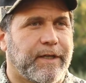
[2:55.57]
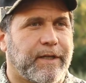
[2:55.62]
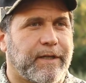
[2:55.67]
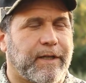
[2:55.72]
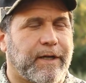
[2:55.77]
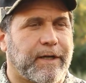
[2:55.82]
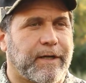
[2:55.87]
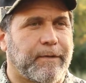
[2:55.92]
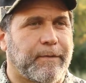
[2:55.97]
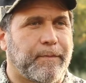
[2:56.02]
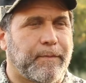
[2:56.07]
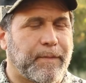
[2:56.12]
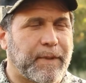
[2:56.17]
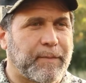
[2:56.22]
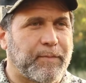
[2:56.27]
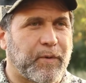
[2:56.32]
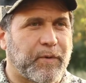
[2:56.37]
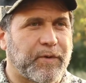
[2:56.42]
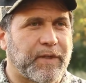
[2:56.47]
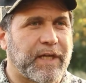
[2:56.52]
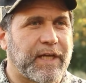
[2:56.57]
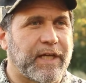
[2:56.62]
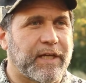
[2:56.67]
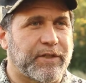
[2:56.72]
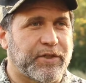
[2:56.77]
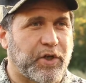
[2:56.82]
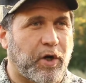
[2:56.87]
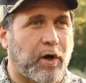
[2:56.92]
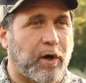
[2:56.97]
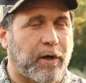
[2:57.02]
A lot of people need
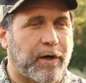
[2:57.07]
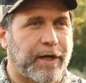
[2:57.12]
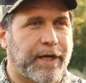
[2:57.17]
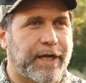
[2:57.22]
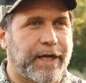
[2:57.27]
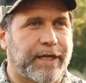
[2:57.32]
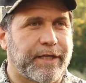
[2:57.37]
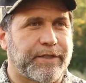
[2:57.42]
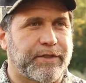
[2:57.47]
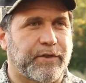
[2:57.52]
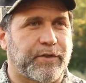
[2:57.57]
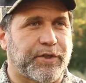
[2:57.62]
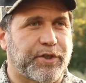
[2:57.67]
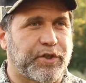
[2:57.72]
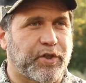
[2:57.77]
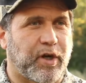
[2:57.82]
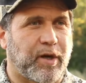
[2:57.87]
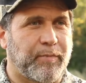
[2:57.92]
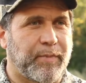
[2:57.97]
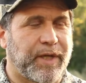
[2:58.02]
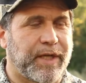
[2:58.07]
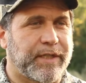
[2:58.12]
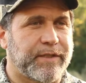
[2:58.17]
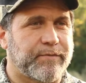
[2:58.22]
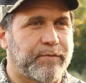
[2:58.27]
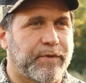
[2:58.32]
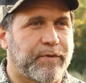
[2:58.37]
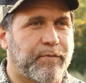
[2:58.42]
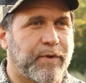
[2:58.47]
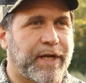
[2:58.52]
a hard edge or a sharp
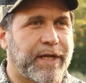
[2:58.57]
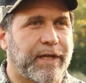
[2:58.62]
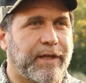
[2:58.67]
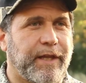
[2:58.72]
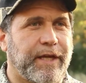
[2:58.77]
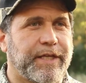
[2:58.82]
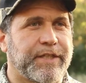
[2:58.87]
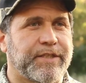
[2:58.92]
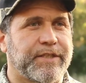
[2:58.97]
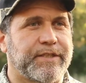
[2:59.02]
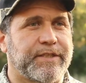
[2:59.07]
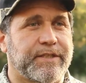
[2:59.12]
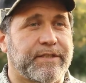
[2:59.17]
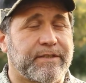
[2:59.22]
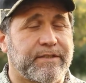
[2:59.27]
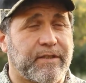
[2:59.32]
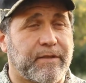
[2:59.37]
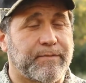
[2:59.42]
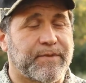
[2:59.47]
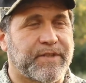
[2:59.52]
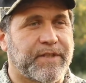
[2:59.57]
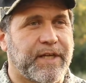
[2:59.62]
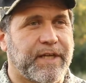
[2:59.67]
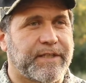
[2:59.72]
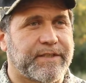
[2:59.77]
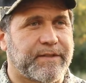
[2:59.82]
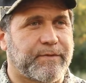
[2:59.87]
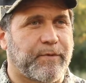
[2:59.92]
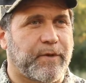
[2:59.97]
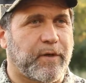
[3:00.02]
edge. With regulations in some
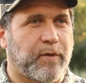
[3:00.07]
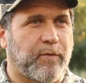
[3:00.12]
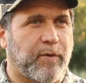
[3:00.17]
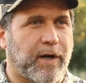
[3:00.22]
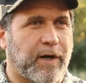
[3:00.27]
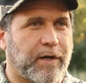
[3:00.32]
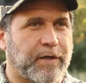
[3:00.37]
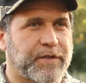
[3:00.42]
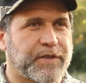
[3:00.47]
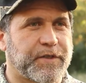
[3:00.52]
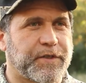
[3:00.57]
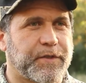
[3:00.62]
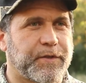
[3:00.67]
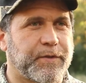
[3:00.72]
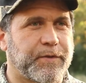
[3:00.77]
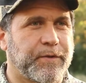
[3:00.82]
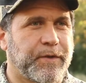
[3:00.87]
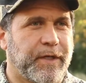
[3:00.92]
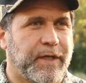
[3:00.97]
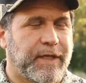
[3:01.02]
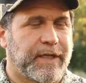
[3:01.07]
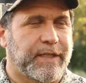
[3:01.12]
states, it requires you